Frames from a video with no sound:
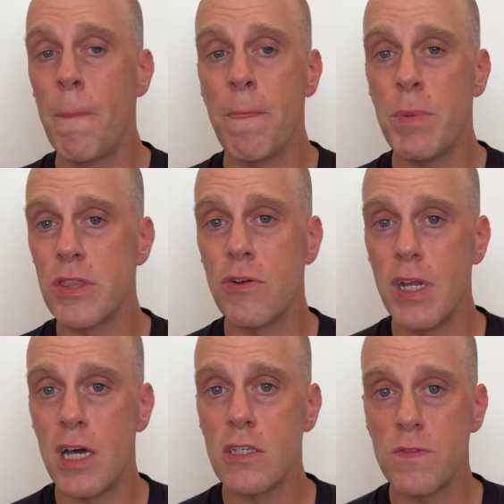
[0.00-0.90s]
but they're
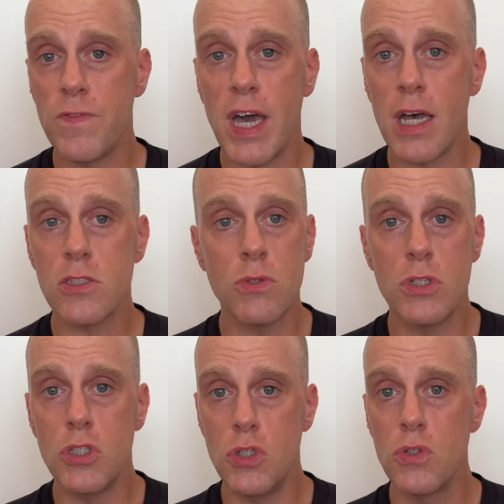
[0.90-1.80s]
not as fast or
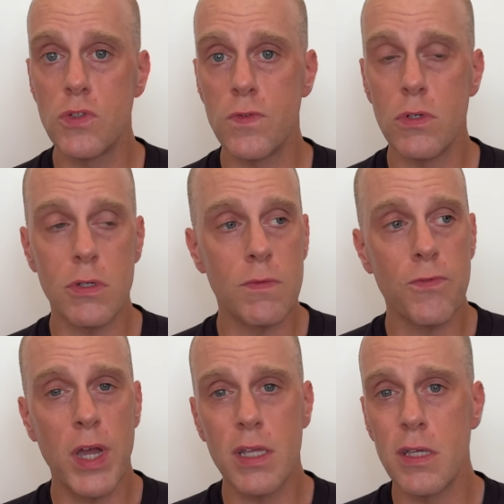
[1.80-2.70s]
as useful, and
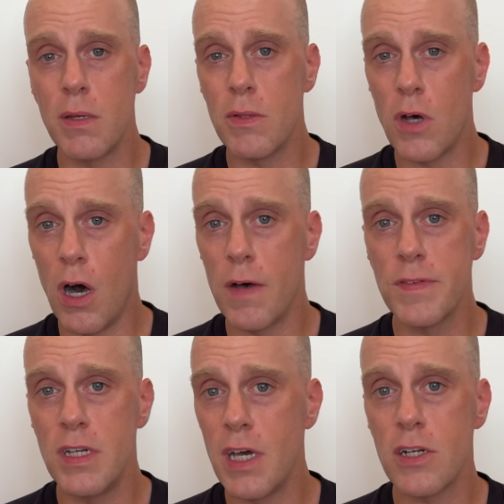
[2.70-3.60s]
frankly,
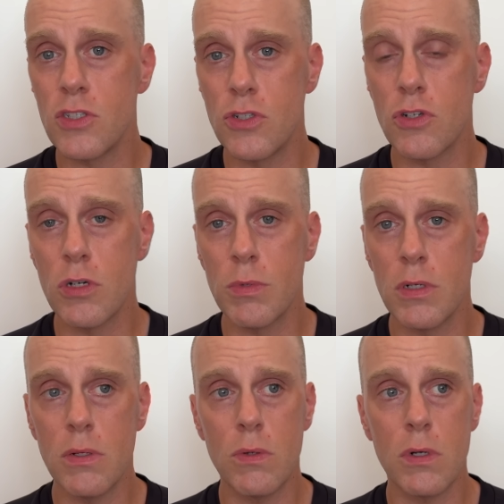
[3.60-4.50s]
often not as
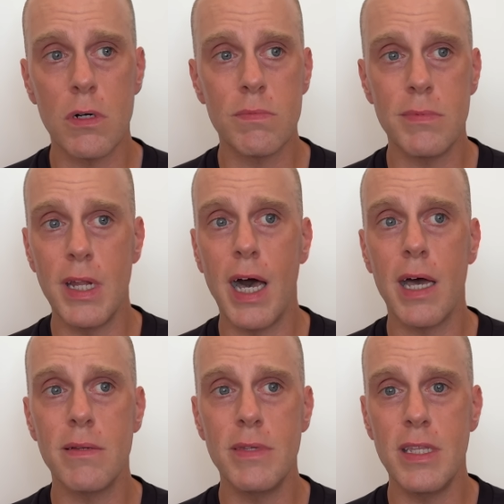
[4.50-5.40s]
durable or
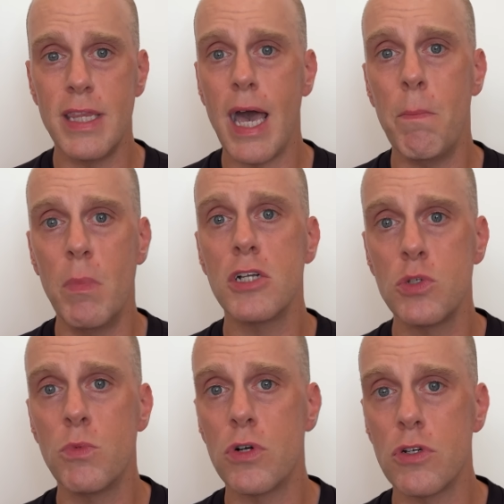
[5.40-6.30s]
not that much
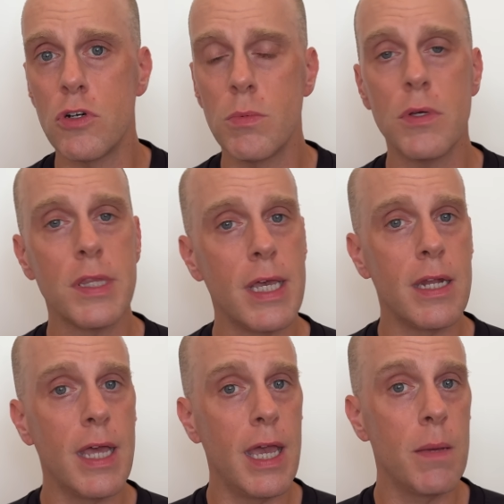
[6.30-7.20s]
more durable
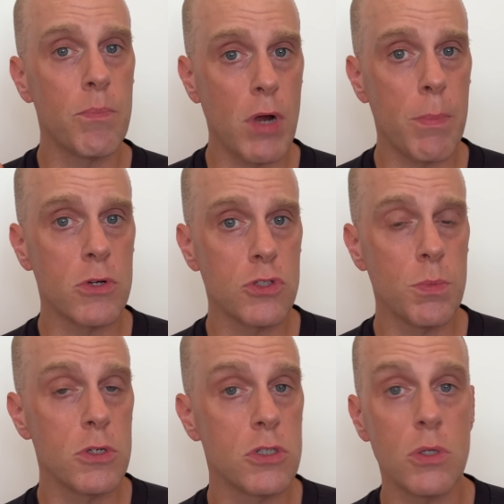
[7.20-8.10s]
than a proper
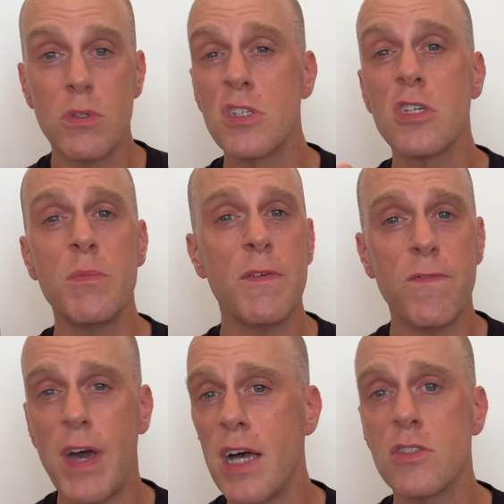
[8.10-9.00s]
super shoe, which is going to be
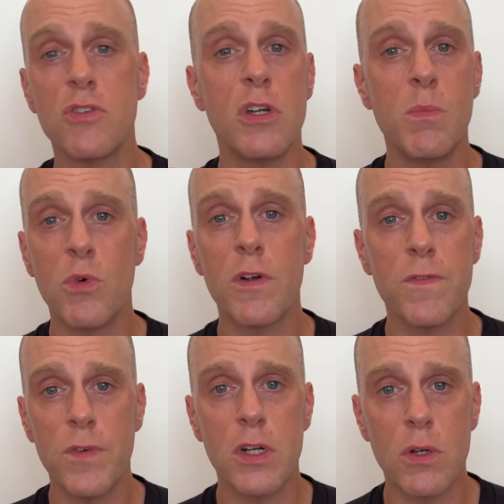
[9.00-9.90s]
faster and more
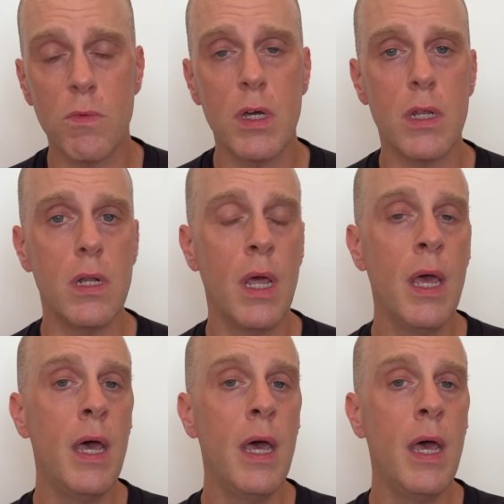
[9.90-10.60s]
fun to run in.